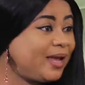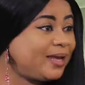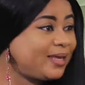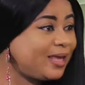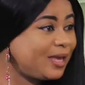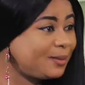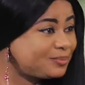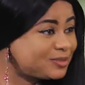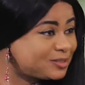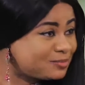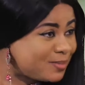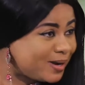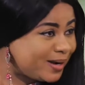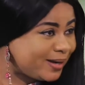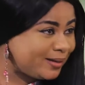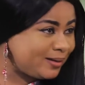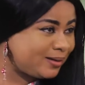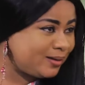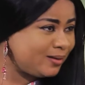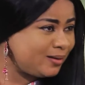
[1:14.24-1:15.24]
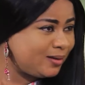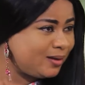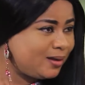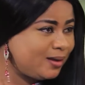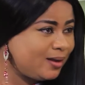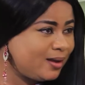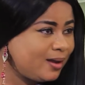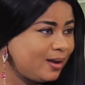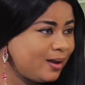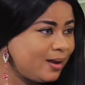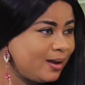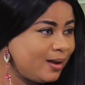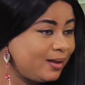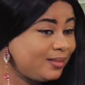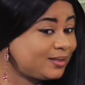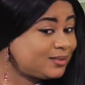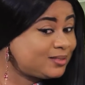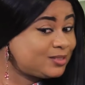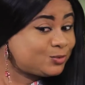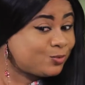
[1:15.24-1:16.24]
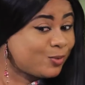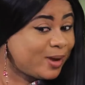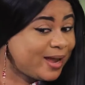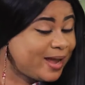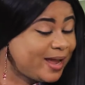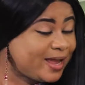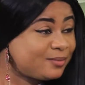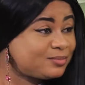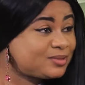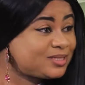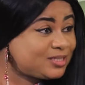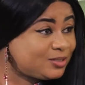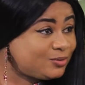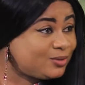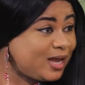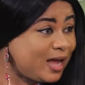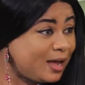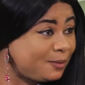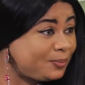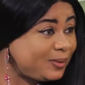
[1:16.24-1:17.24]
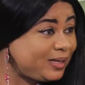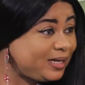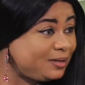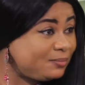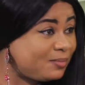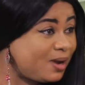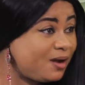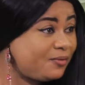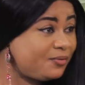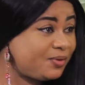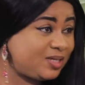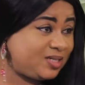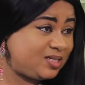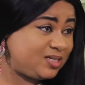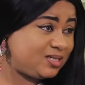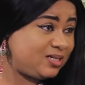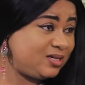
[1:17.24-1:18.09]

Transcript: I kept mine. That is why I am still happily married.